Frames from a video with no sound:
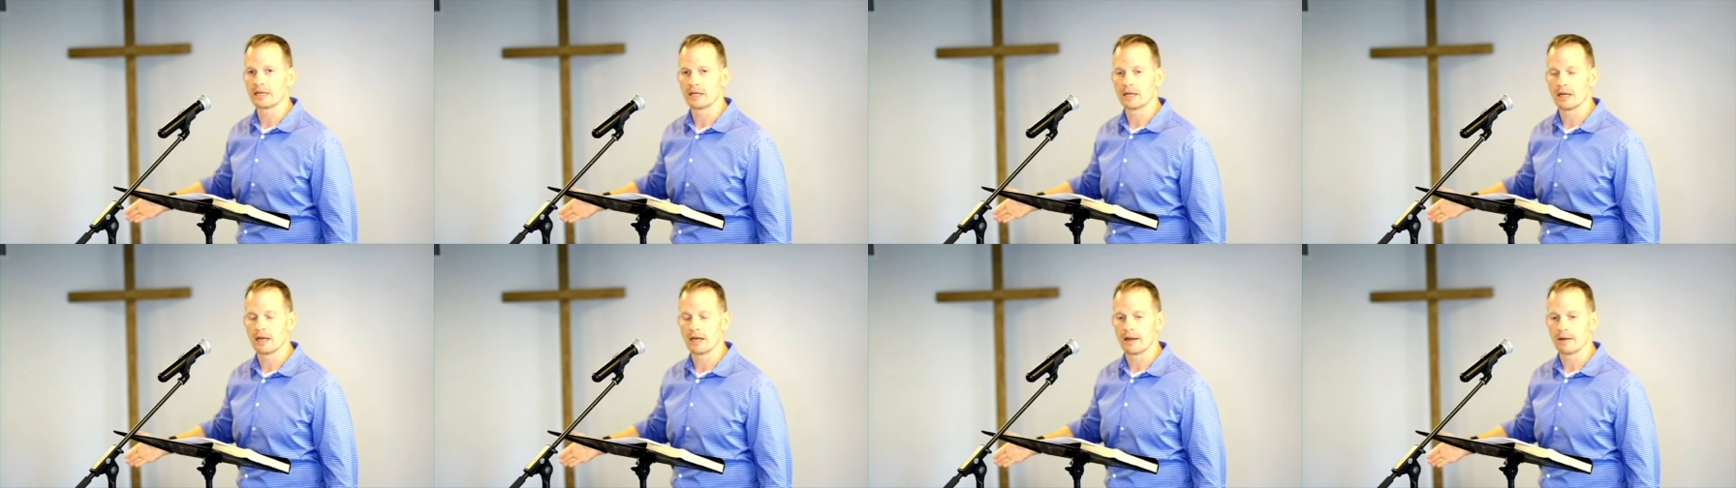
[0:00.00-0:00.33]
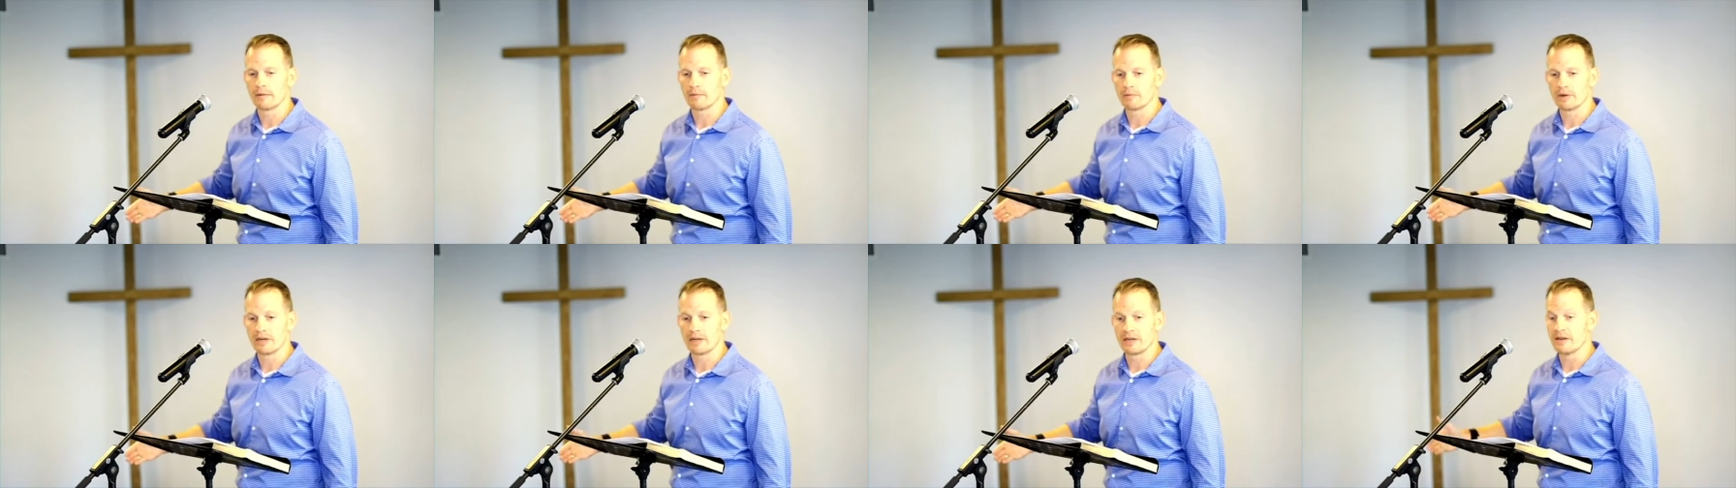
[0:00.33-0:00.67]
uh,
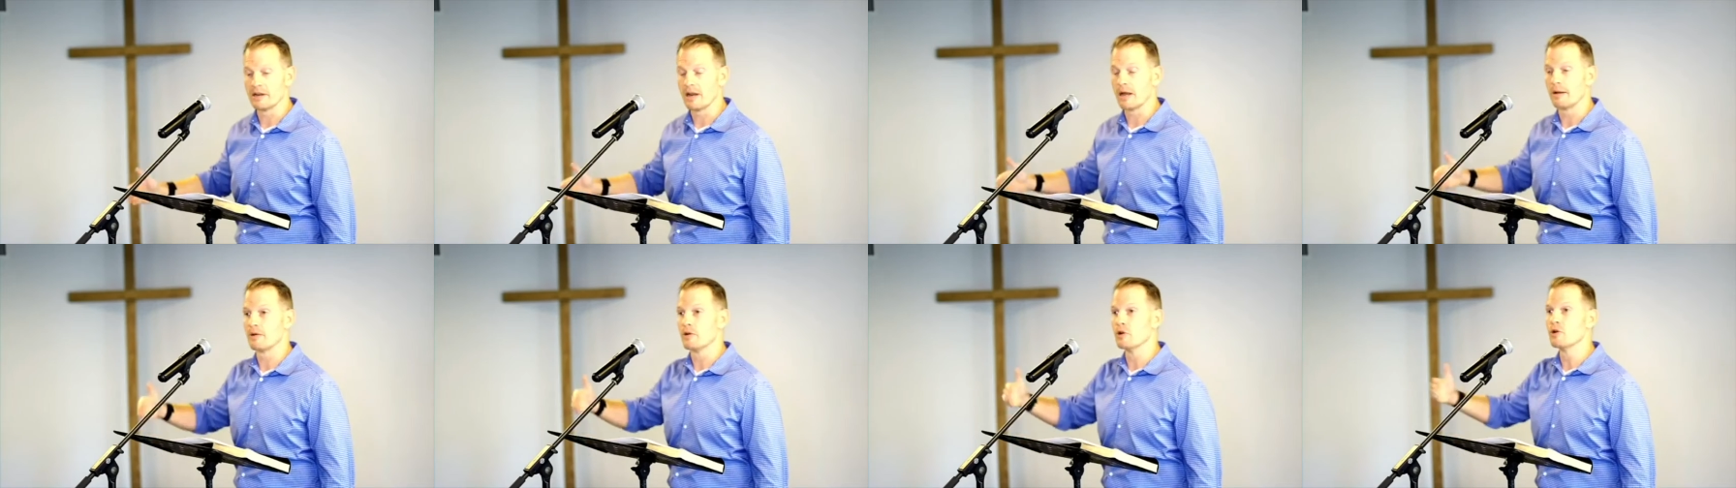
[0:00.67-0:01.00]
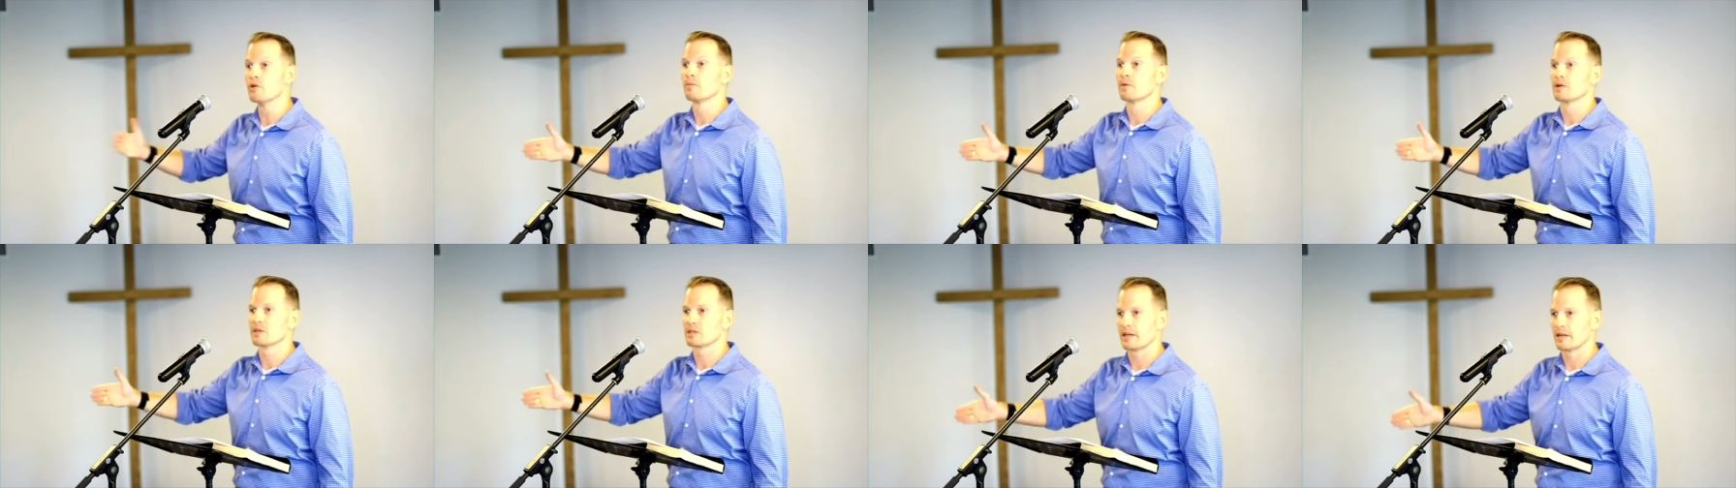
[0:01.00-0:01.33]
written
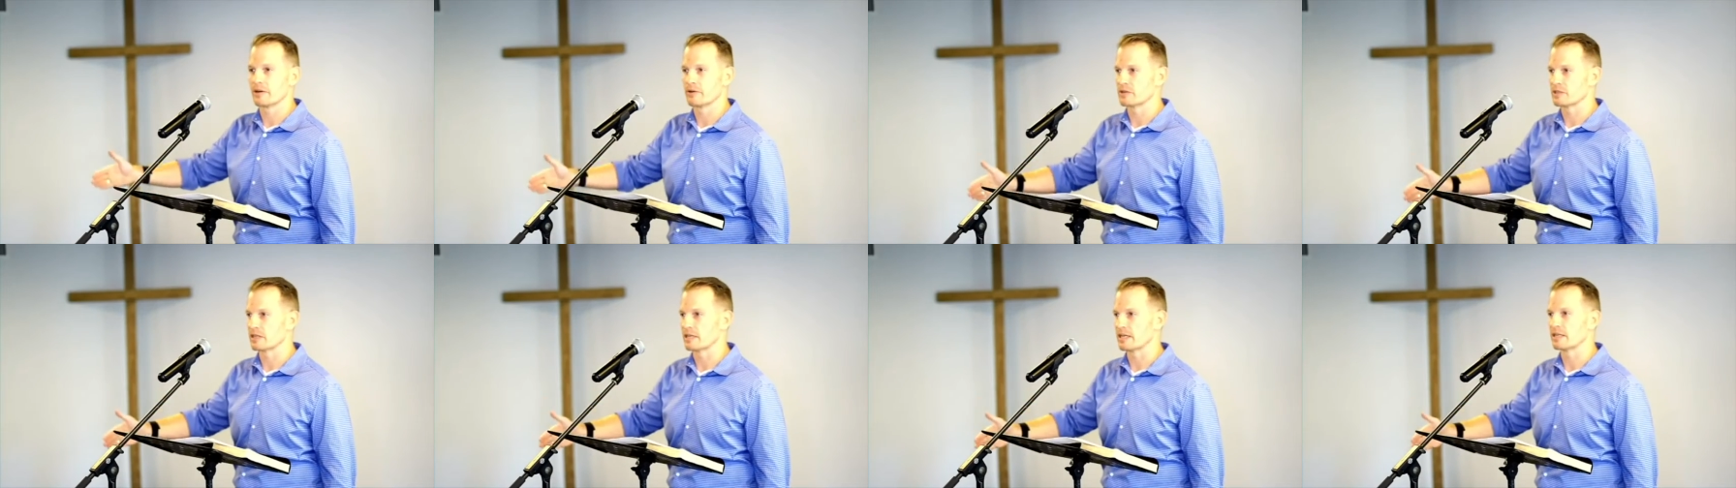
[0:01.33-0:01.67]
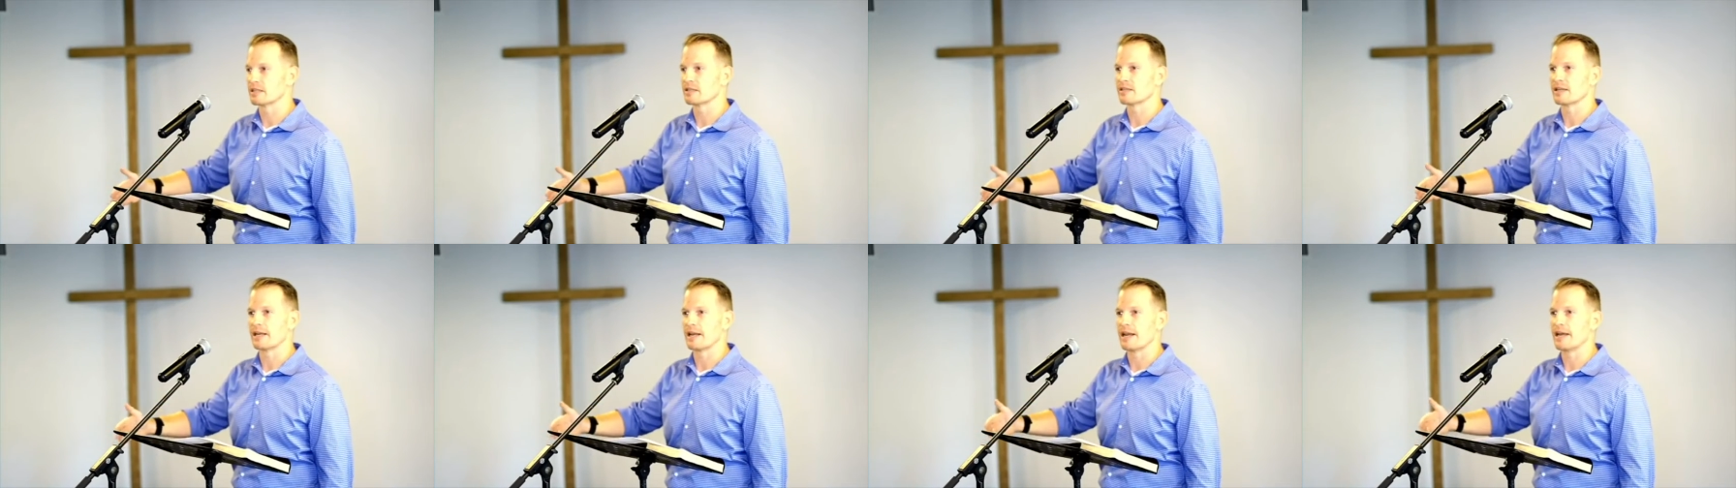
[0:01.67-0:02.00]
numerous letters
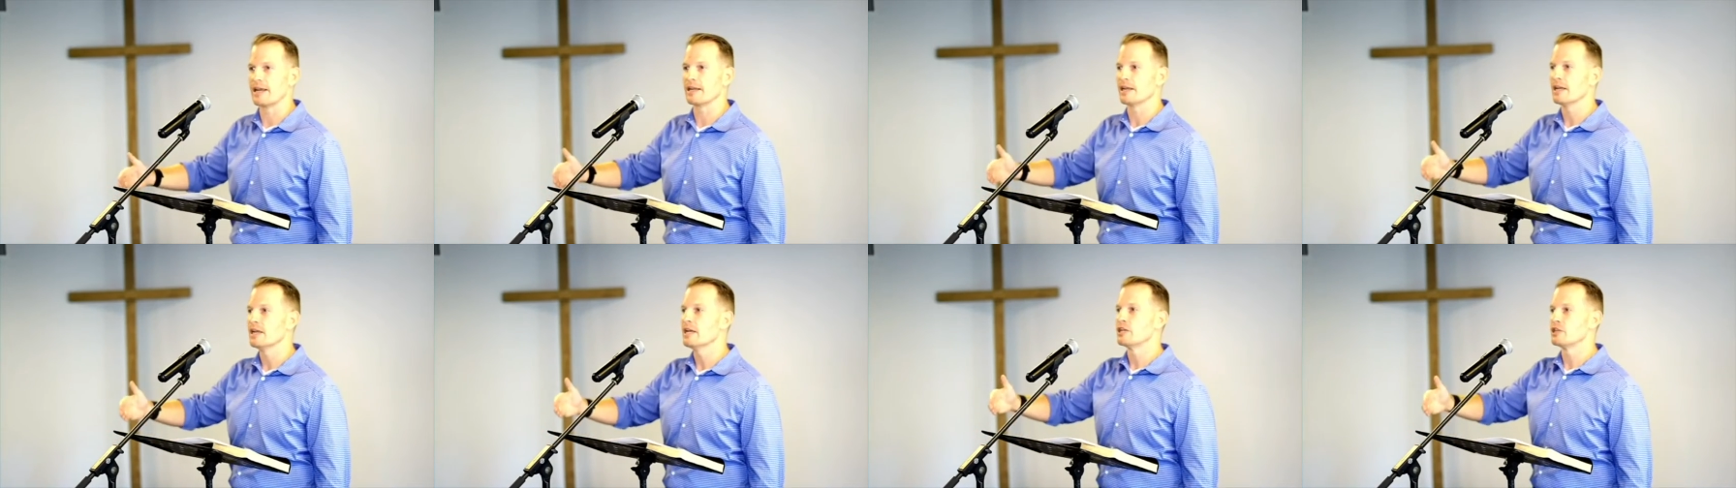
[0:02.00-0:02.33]
against, saying, hey,